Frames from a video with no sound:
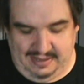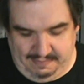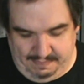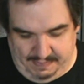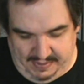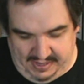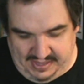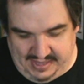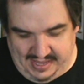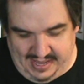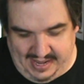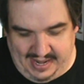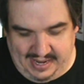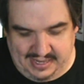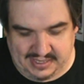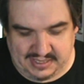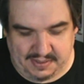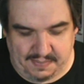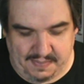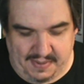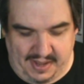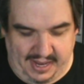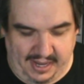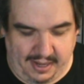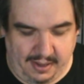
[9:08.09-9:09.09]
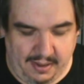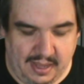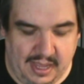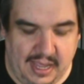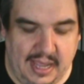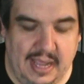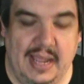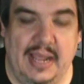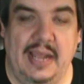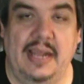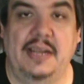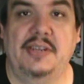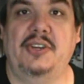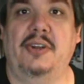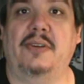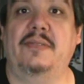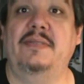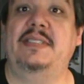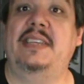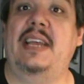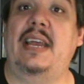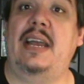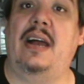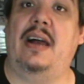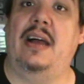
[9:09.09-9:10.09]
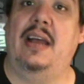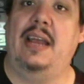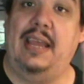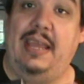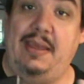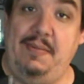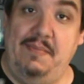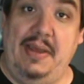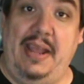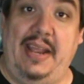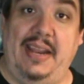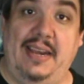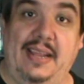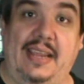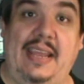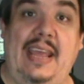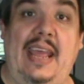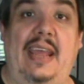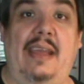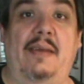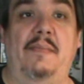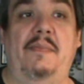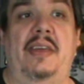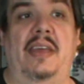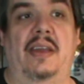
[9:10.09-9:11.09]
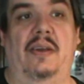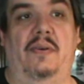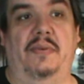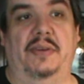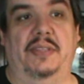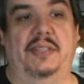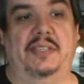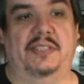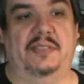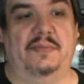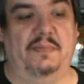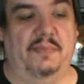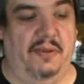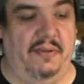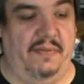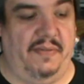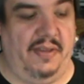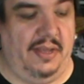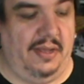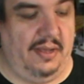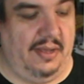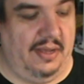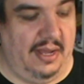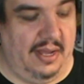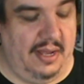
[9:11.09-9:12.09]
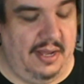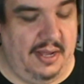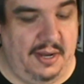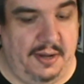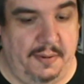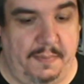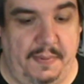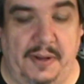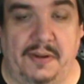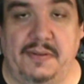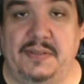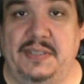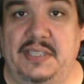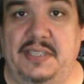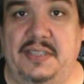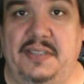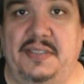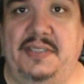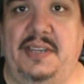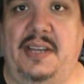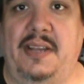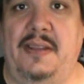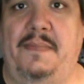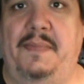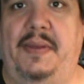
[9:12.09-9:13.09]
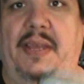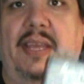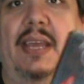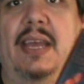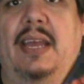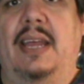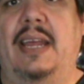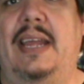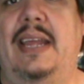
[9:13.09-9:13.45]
Be that as it may, turns out he made a cameo in this movie, an appearance as a zombie.